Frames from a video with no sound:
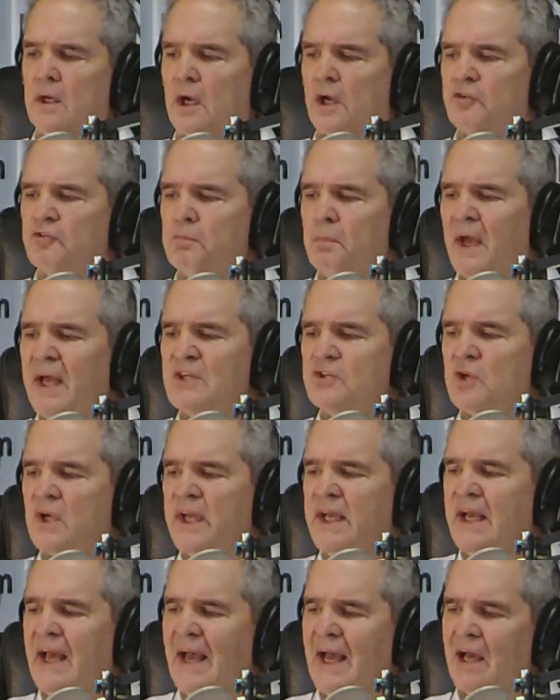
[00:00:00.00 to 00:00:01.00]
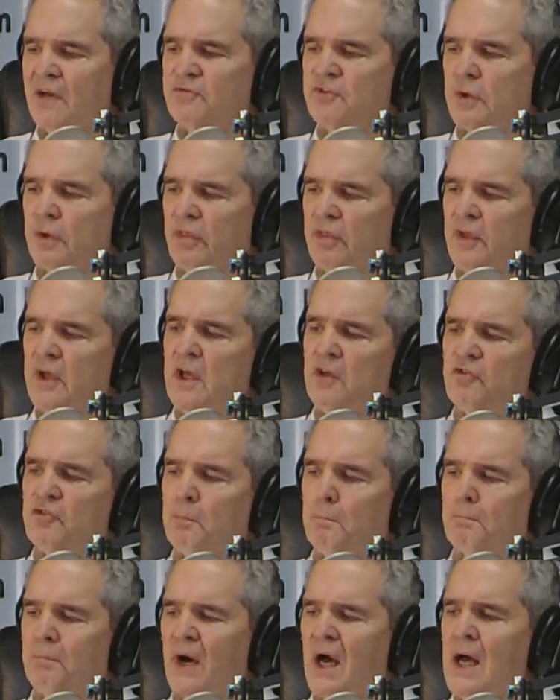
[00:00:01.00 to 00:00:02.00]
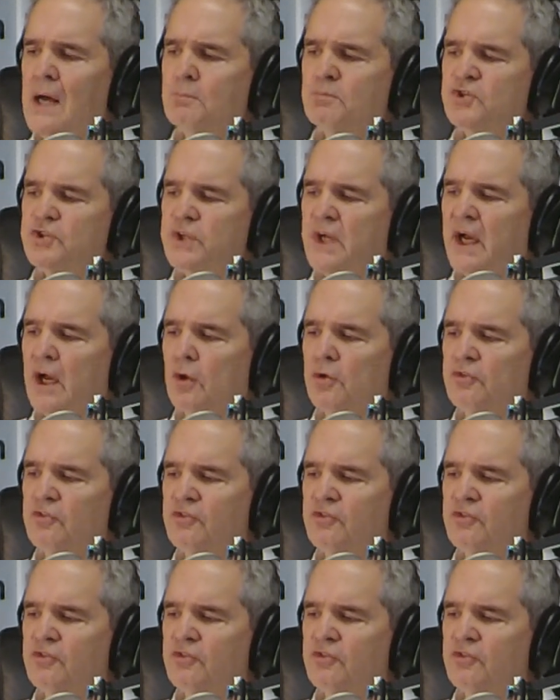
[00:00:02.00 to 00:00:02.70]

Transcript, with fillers: especially after this bombshell